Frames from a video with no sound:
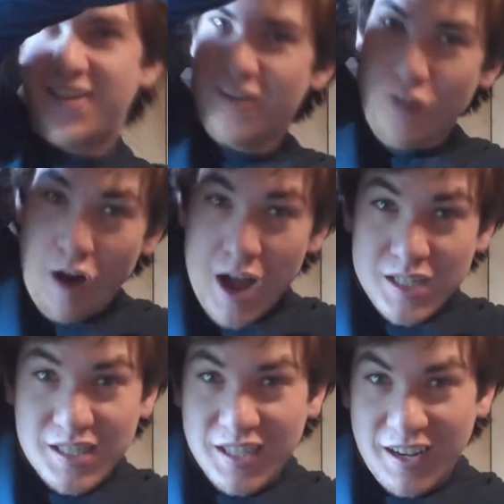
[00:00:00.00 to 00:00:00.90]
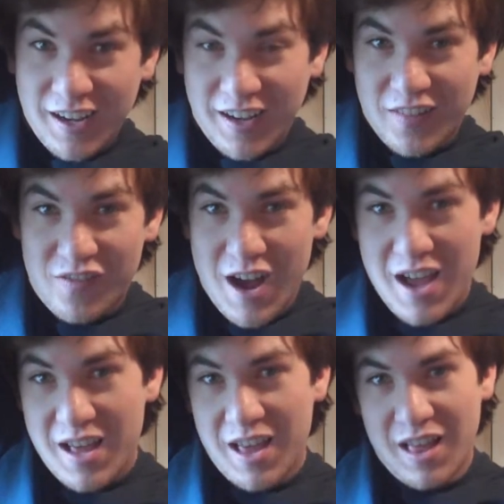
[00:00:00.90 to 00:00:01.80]
to watch
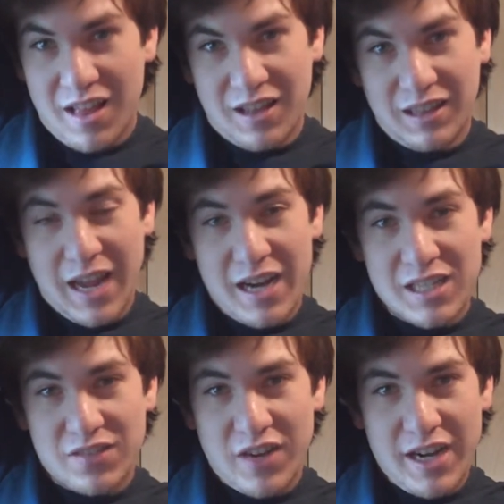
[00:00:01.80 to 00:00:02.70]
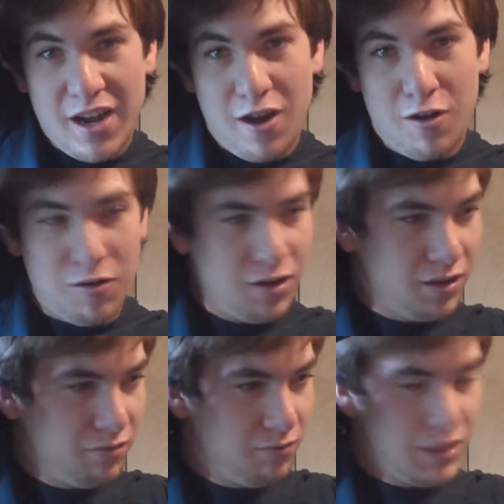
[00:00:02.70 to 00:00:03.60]
my latest video,
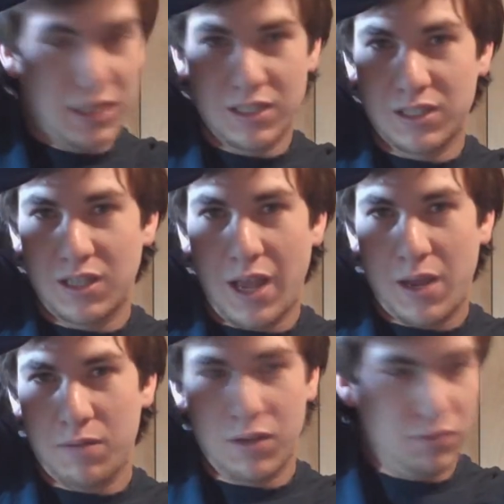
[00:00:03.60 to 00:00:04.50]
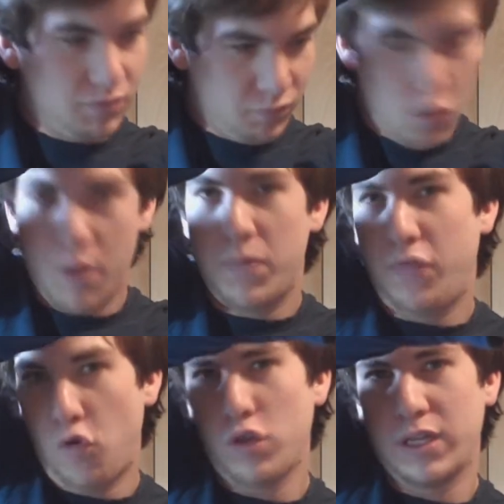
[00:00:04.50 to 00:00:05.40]
which is like the one
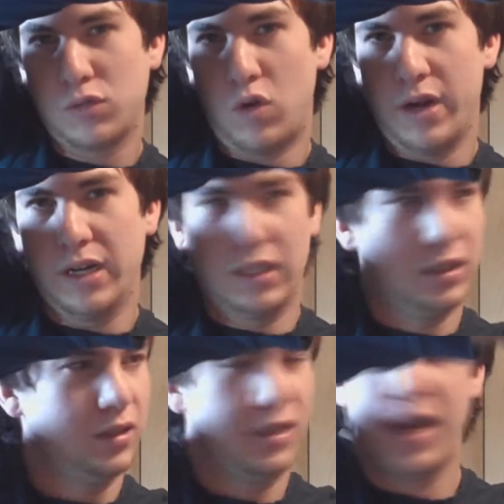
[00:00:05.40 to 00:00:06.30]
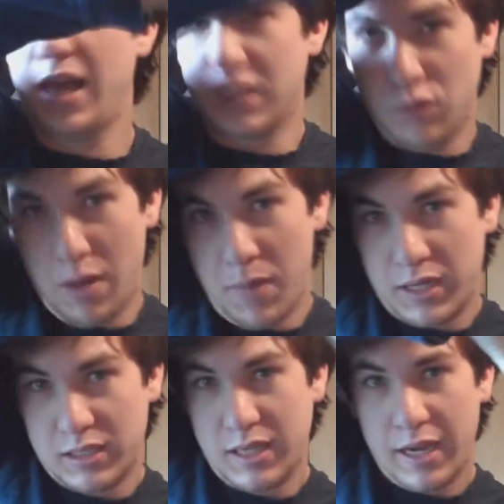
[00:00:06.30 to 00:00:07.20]
before this one. Yeah, that's what I
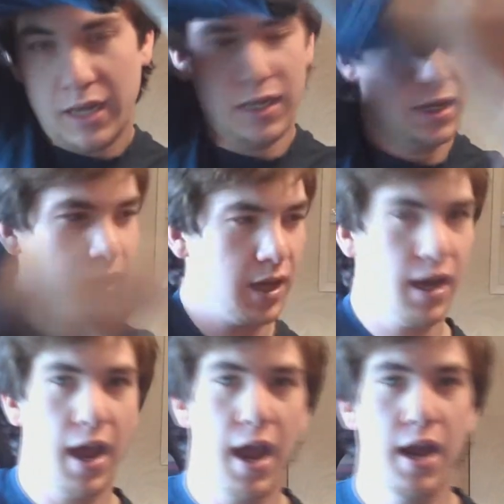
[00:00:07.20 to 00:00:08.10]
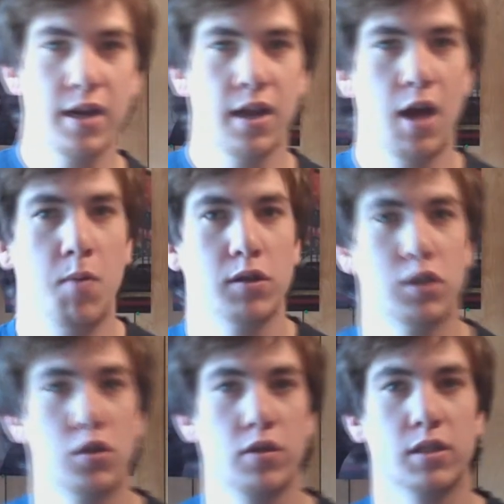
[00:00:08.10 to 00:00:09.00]
meant to say. And I'm
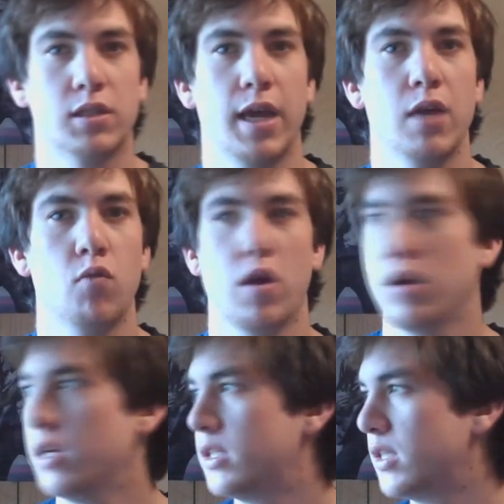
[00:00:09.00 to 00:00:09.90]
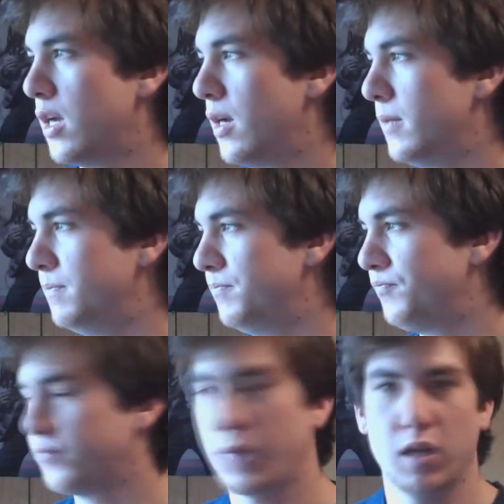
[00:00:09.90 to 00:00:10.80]
also doing this thing where it's um,
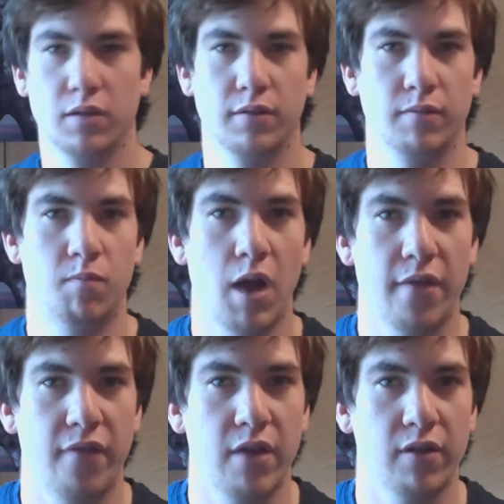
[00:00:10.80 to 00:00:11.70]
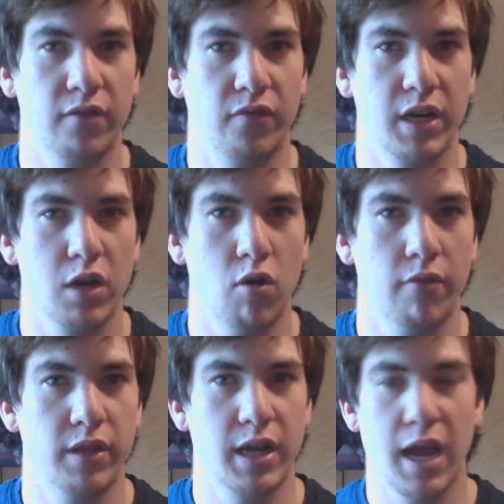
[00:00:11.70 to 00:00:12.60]
my favorite video
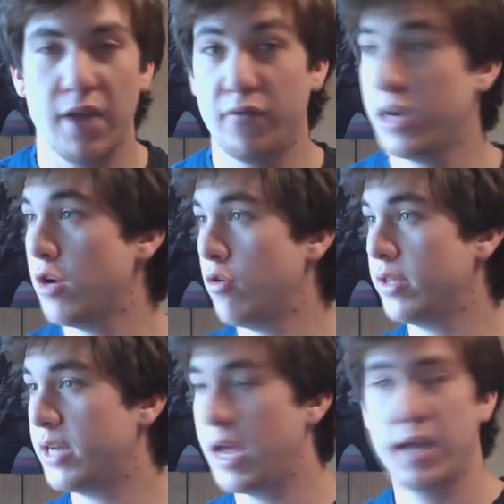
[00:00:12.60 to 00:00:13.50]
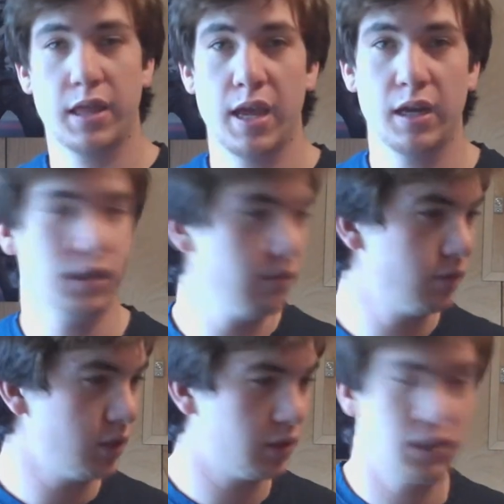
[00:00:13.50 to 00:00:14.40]
of the day, video of the day thing,
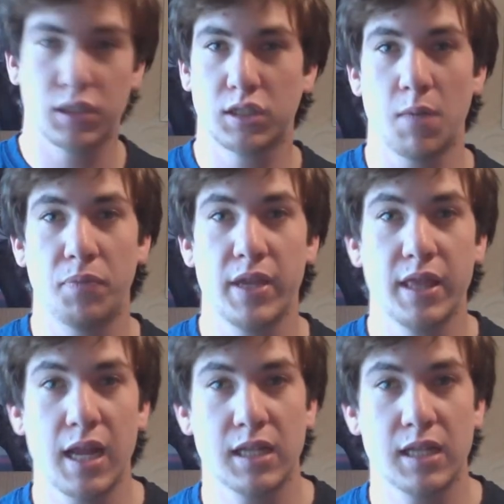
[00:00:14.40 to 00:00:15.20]
just just something